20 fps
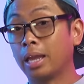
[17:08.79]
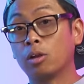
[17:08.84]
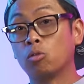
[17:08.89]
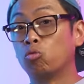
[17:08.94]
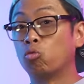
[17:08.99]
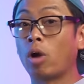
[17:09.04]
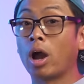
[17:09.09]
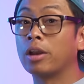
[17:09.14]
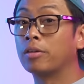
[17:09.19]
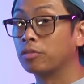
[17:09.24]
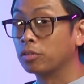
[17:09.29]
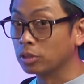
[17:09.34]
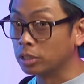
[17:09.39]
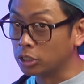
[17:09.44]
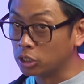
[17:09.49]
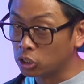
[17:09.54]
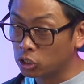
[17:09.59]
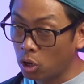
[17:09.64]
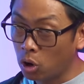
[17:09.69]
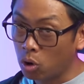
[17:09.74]
and
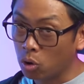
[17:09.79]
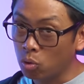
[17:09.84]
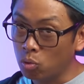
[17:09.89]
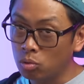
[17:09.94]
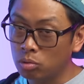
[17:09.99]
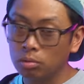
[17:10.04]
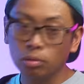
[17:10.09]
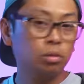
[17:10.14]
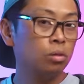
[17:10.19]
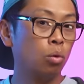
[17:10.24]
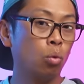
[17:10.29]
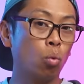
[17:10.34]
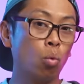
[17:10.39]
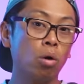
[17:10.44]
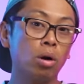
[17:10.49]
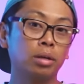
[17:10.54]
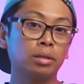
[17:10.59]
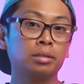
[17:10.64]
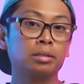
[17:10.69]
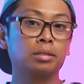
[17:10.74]
rightfully so
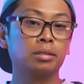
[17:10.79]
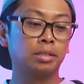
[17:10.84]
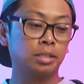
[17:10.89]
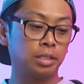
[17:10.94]
was